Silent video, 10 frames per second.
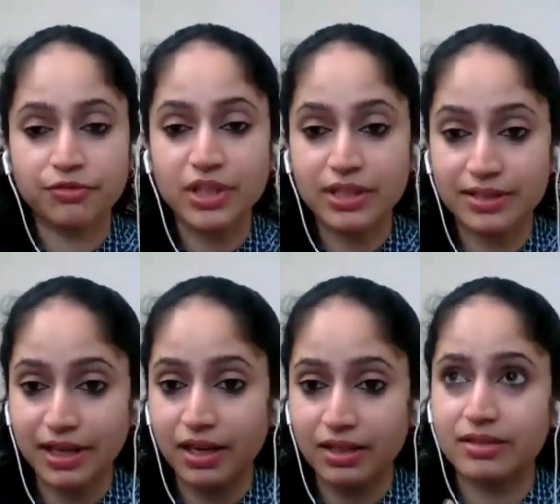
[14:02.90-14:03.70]
If these
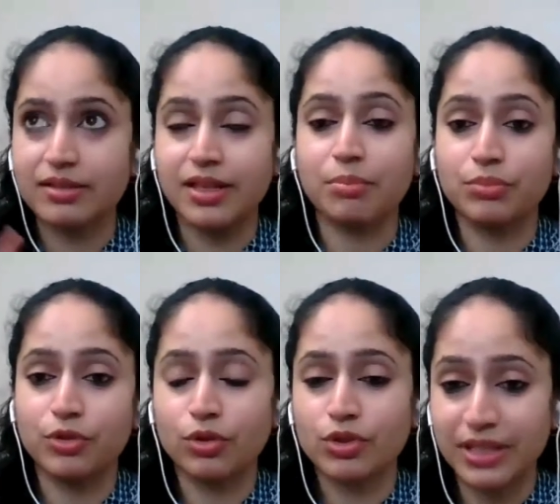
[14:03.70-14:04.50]
are some,
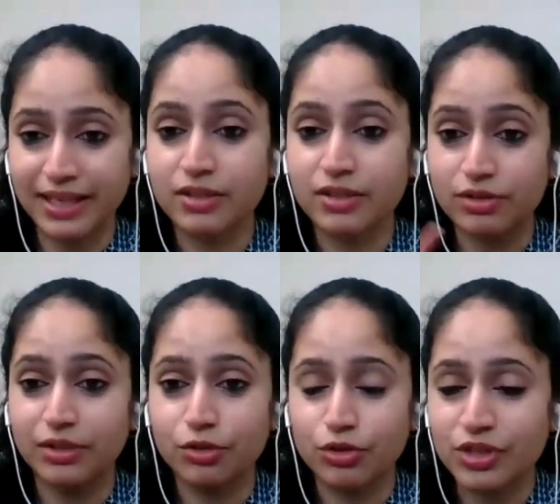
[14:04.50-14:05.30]
you know, signs
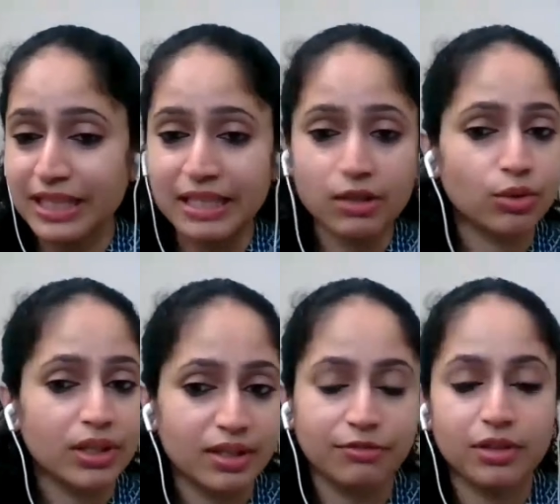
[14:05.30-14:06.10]
that you're seeing, you
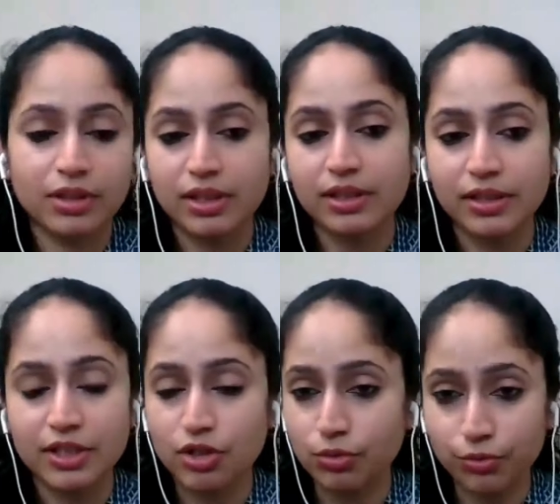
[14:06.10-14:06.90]
can definitely
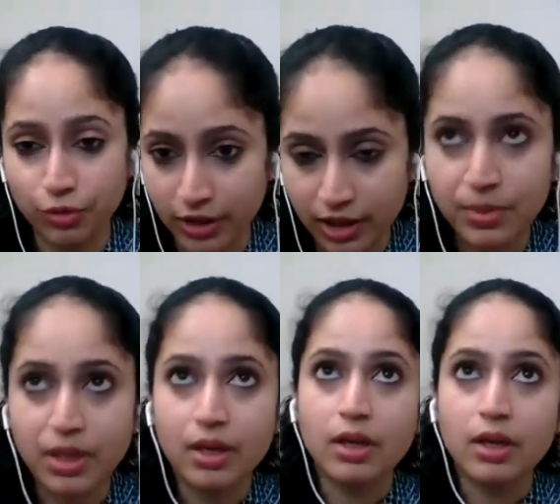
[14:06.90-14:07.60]
reach out for help.